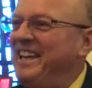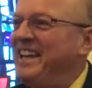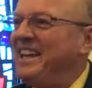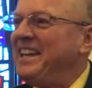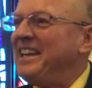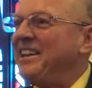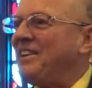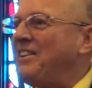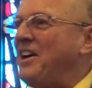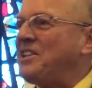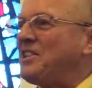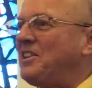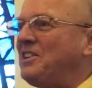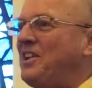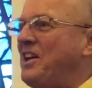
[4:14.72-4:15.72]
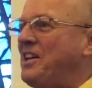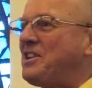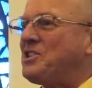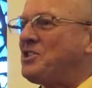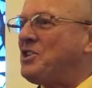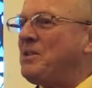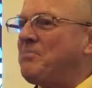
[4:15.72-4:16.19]
He had lost a lot
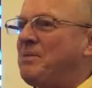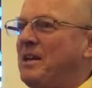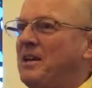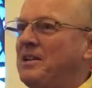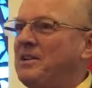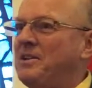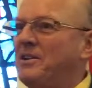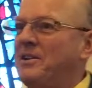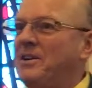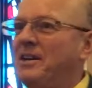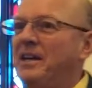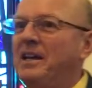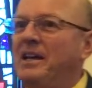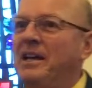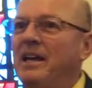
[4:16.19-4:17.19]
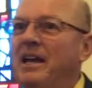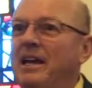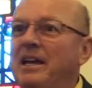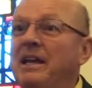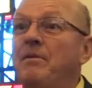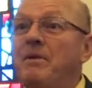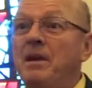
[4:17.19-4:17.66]
of sheep that year,
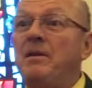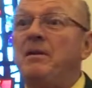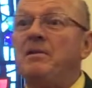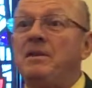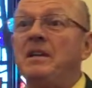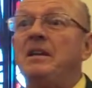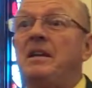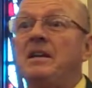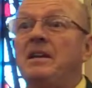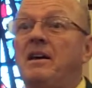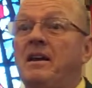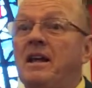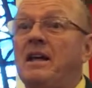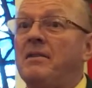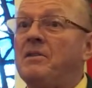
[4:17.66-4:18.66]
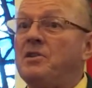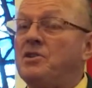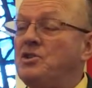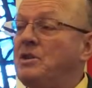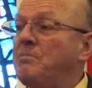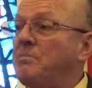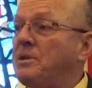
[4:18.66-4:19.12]
and he got out of the
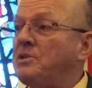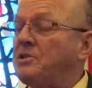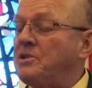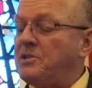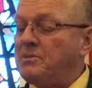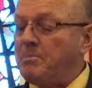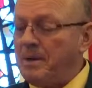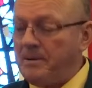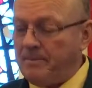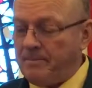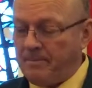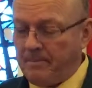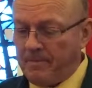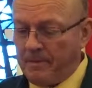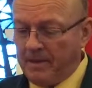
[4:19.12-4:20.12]
sheep business. But